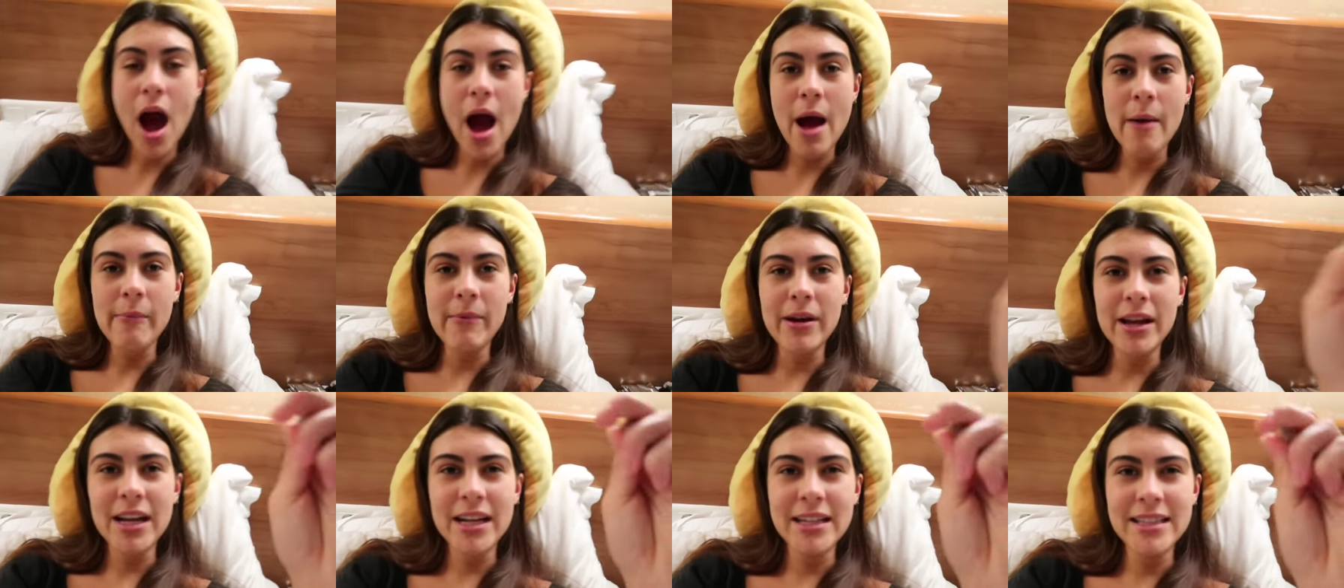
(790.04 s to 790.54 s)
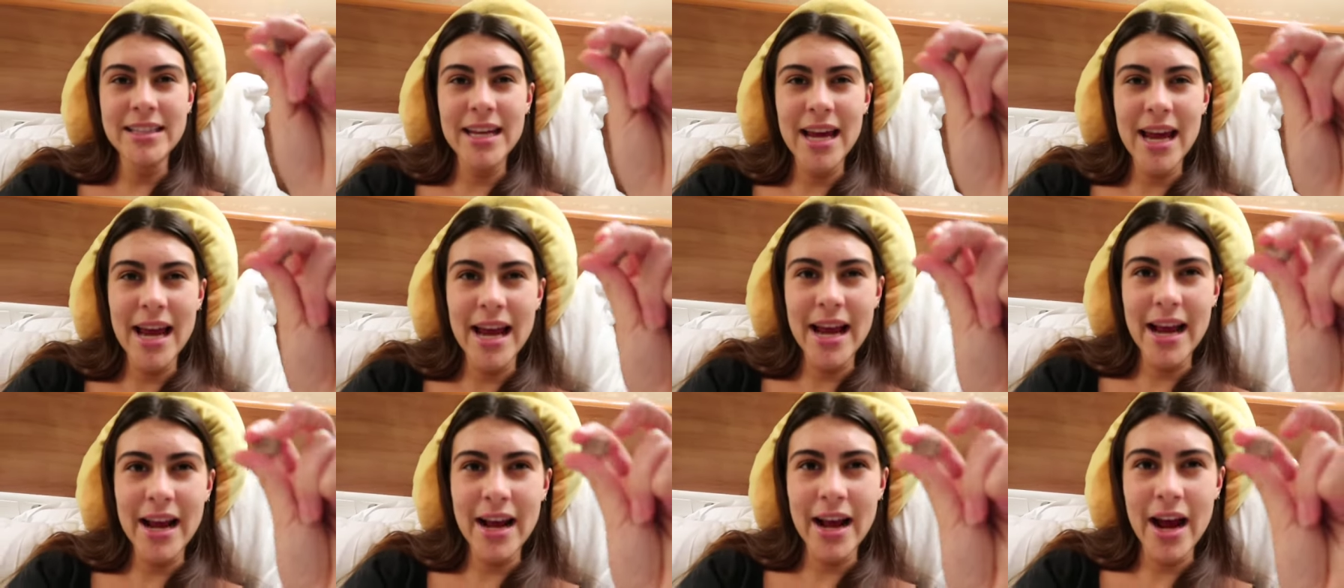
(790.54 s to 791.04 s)
I'm gonna
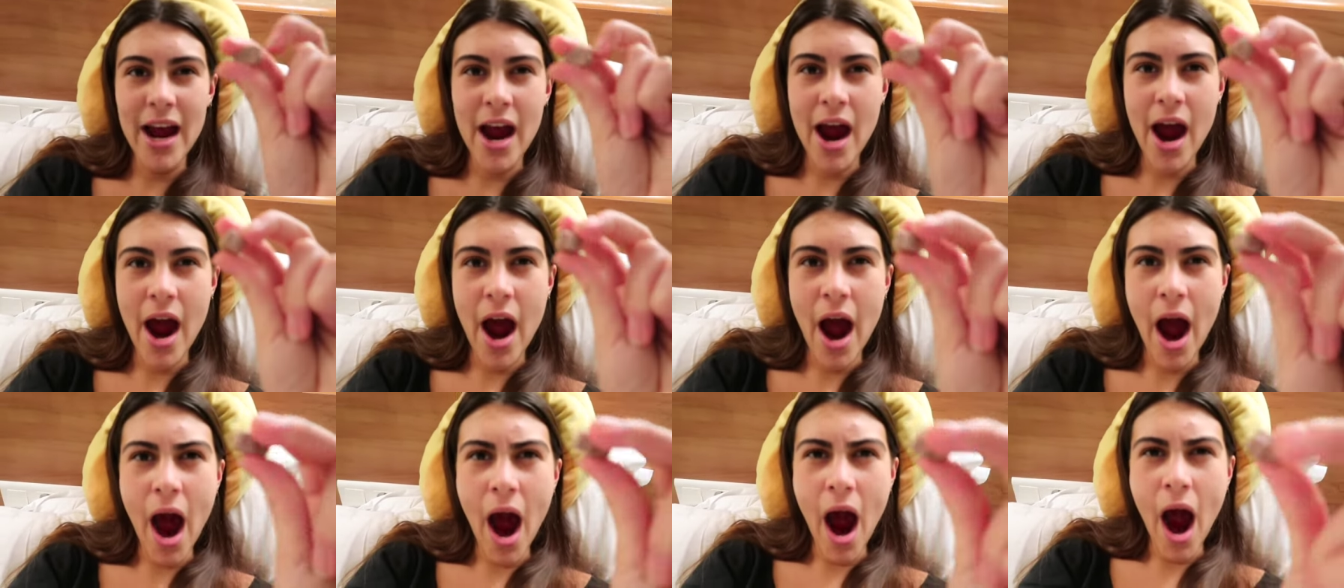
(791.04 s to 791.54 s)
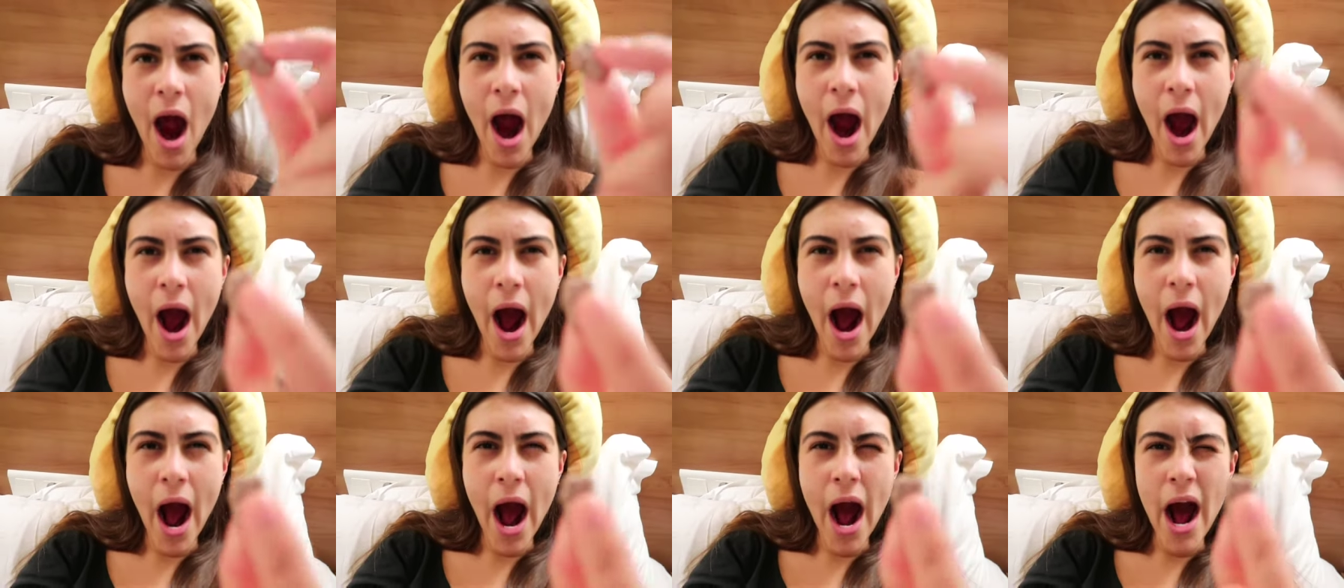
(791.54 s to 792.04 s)
take
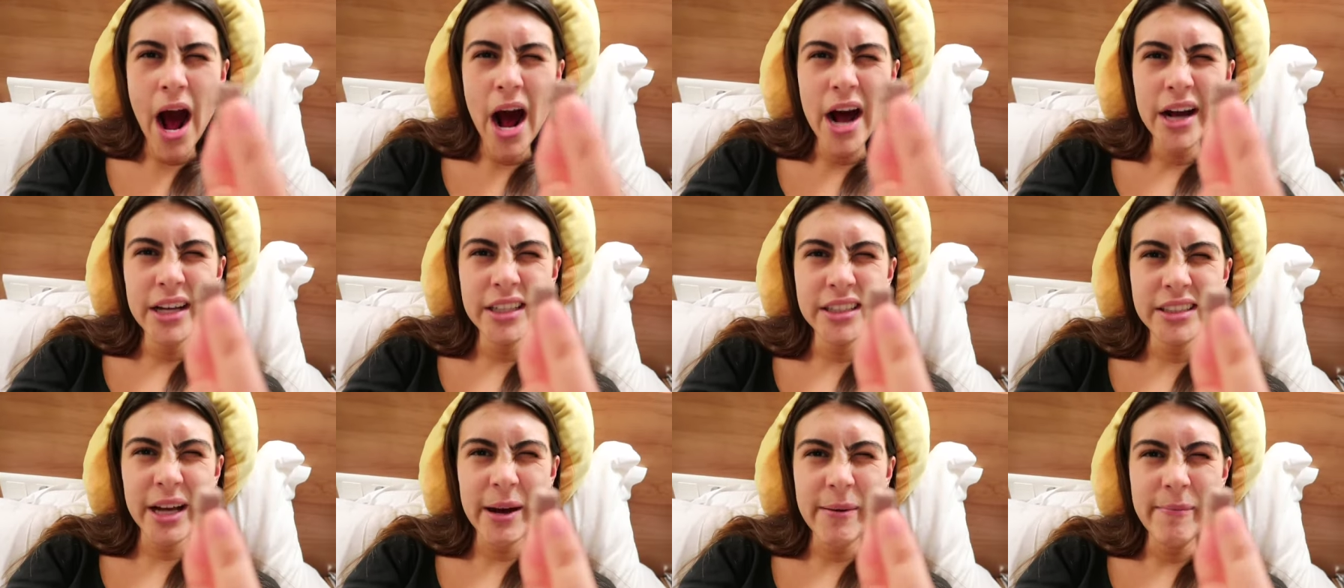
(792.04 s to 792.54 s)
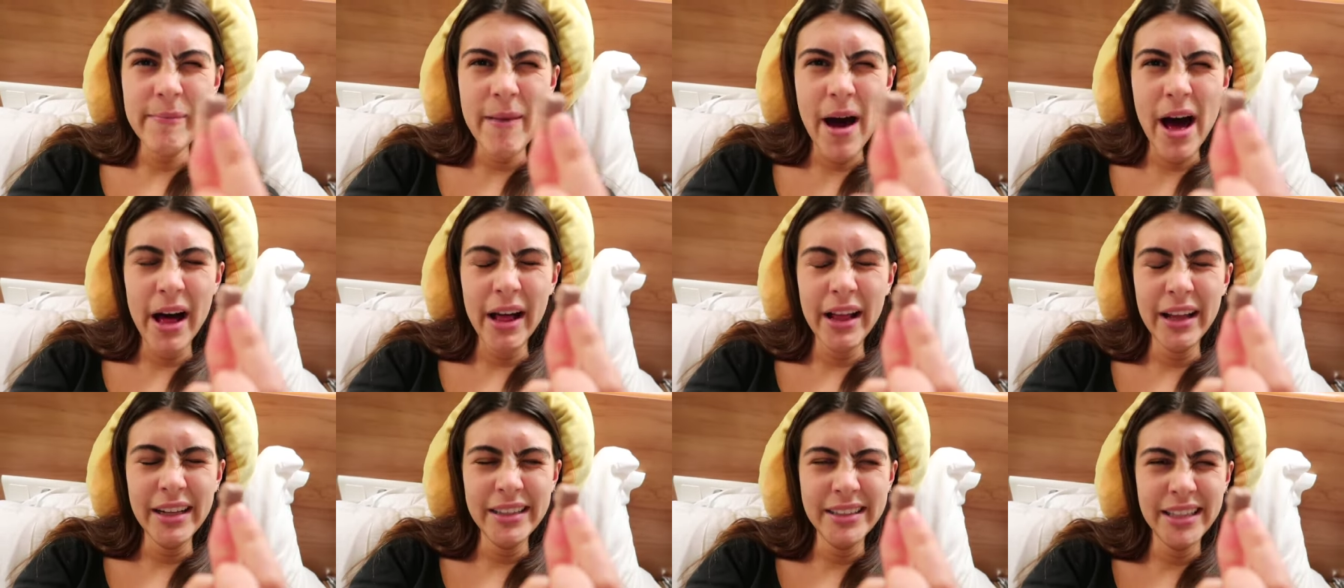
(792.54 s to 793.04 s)
some
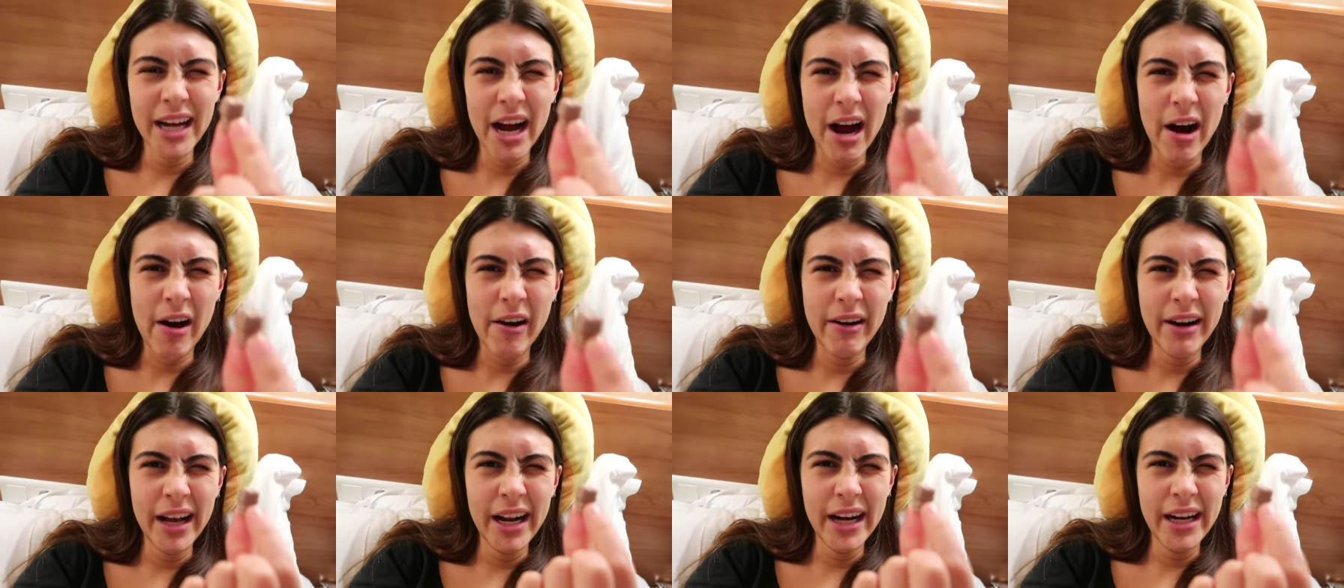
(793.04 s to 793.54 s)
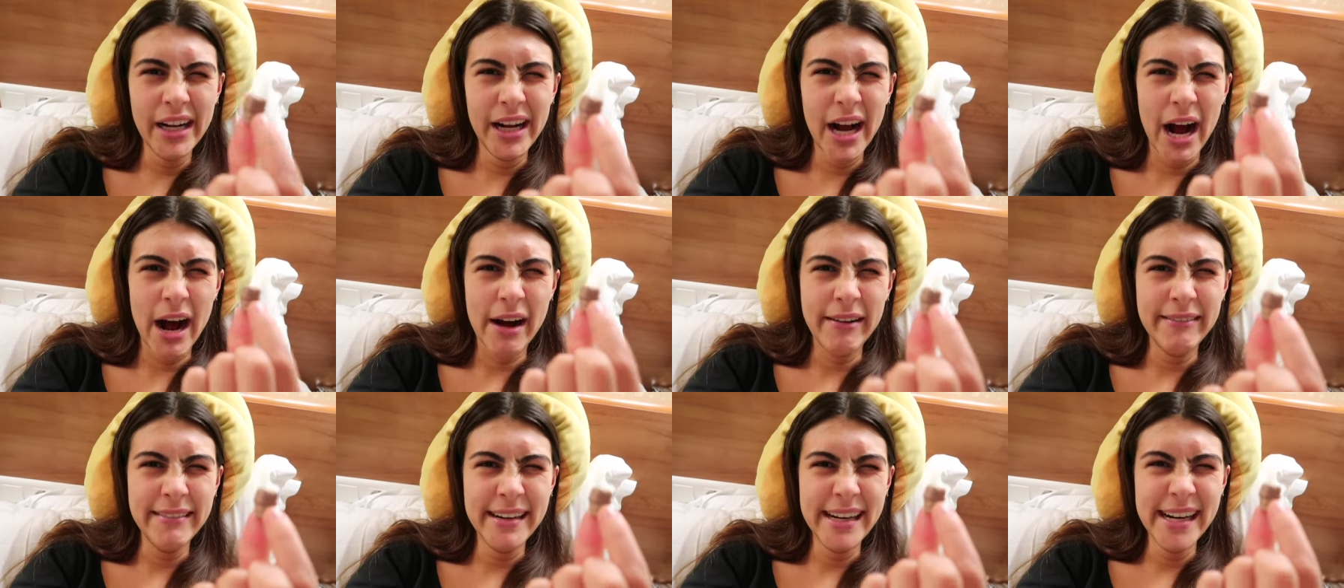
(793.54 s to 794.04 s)
melatonin
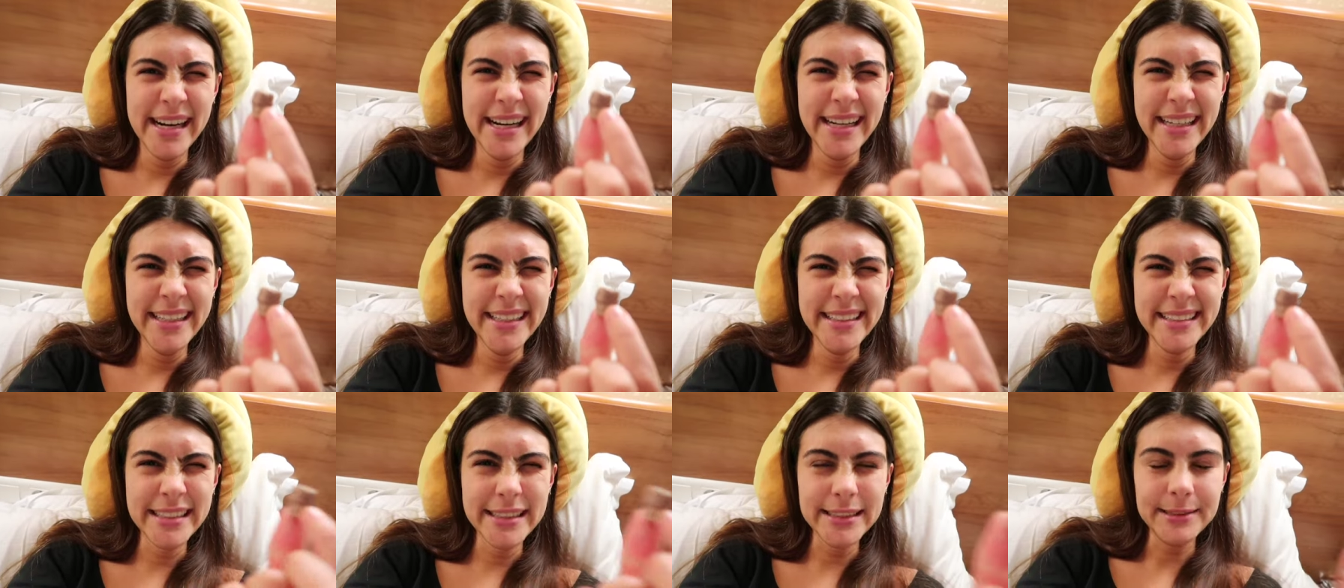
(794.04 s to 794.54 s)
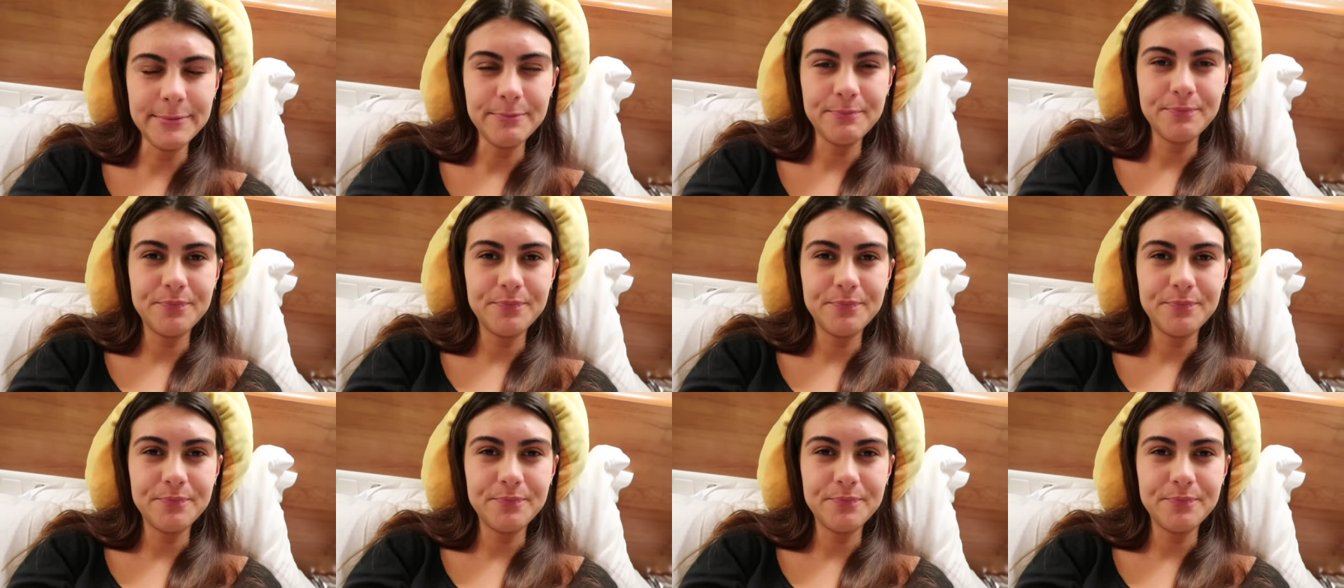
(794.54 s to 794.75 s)
gummies